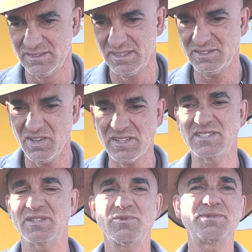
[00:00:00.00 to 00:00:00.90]
as long
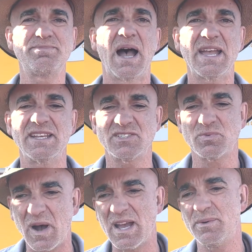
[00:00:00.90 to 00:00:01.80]
as it was paying its
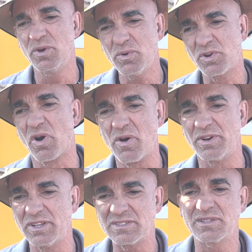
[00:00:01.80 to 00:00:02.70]
way and
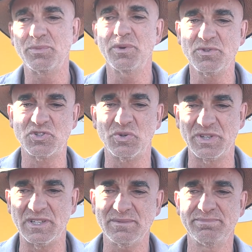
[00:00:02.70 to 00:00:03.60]
growing it and we were
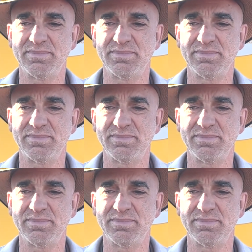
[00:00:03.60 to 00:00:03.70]
enjoying it.